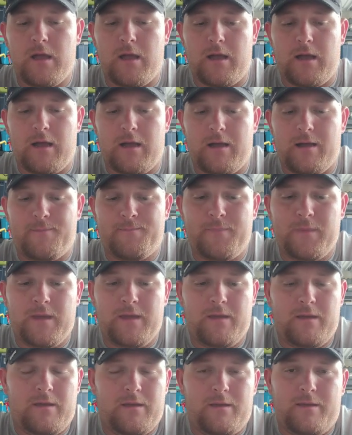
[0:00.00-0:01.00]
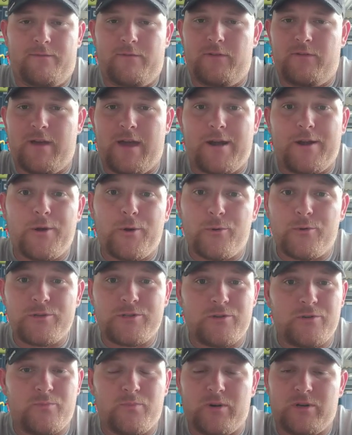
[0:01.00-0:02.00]
If you've got an old
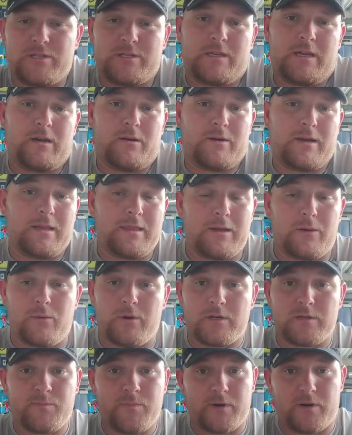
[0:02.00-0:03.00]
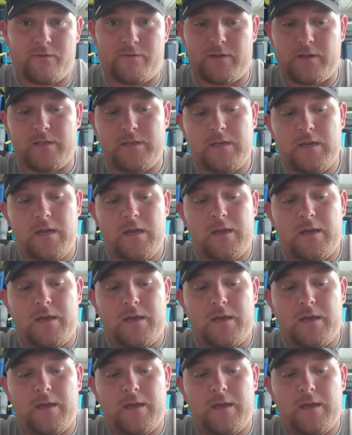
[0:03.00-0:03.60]
toothbrush laying around, that works perfect.